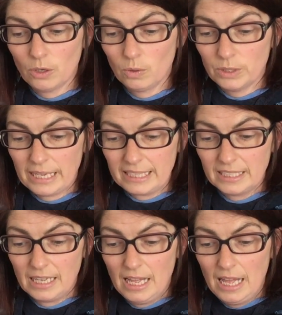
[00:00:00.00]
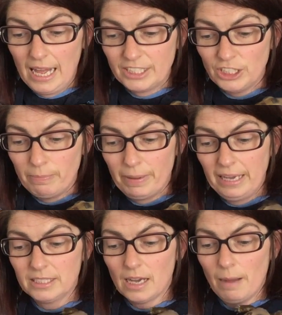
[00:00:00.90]
Coco said, and she
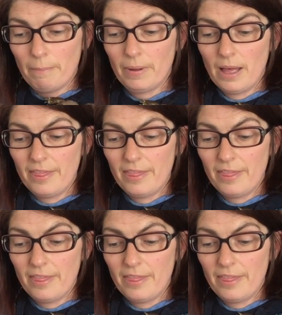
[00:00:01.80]
picked up